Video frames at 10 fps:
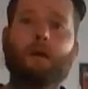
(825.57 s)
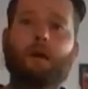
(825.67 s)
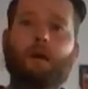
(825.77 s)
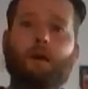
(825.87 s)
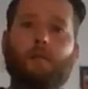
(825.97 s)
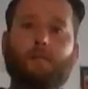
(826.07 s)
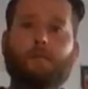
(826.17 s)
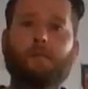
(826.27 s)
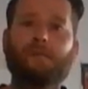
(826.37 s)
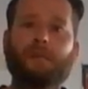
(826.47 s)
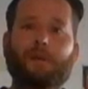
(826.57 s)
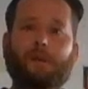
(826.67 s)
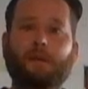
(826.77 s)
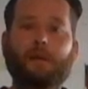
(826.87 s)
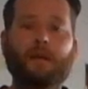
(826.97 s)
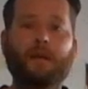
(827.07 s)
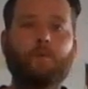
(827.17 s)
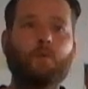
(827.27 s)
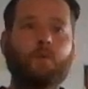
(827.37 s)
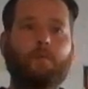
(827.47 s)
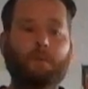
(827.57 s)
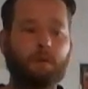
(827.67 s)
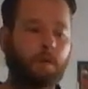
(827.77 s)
in any more of